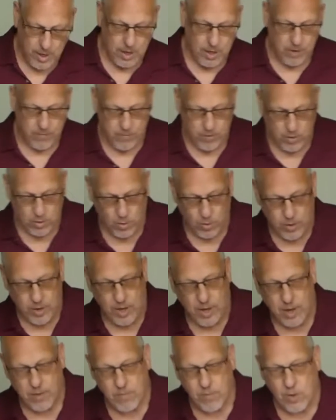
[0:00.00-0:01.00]
If you don't
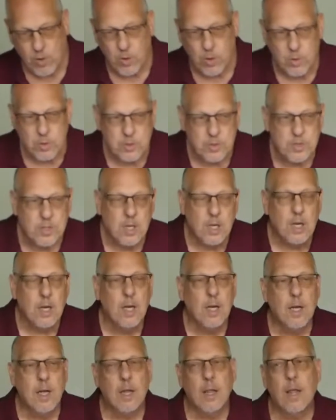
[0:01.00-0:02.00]
have those,
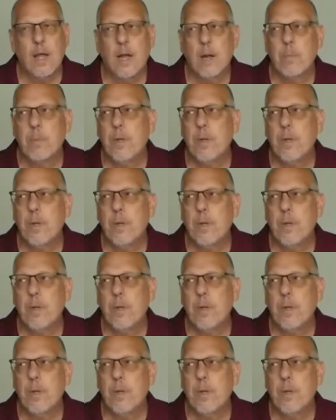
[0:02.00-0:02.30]
a lot